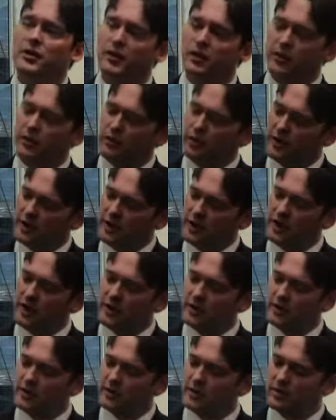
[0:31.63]
you
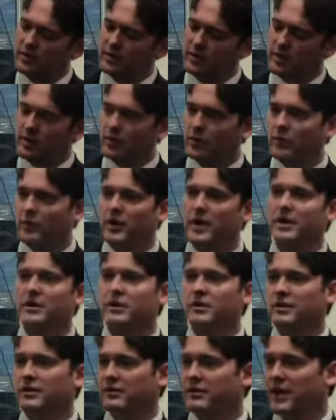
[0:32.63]
need a
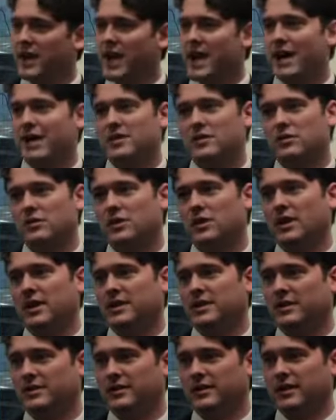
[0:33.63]
record of actual
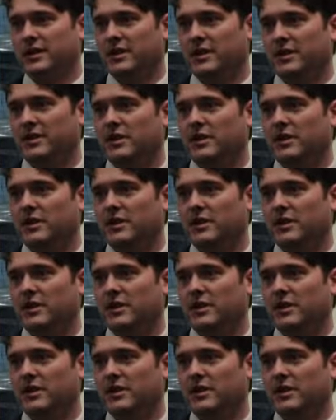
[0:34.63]
activity.